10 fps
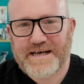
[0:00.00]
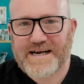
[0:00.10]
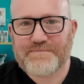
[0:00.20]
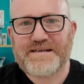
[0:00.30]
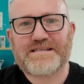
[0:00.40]

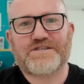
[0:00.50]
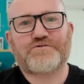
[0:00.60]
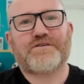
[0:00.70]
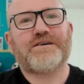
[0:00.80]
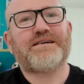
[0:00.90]
it'll be
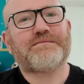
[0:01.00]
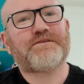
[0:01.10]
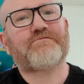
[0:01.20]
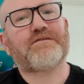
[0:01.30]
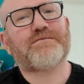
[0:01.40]
destroyed, it'll
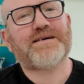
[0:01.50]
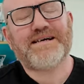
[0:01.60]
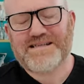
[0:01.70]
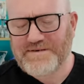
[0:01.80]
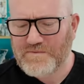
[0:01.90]
be rotten
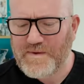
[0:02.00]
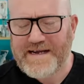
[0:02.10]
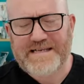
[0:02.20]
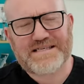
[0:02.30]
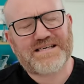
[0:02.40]
away, there'll be
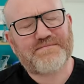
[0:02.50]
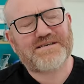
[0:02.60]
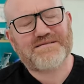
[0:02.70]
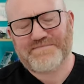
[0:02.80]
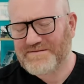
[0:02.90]
weeds coming up,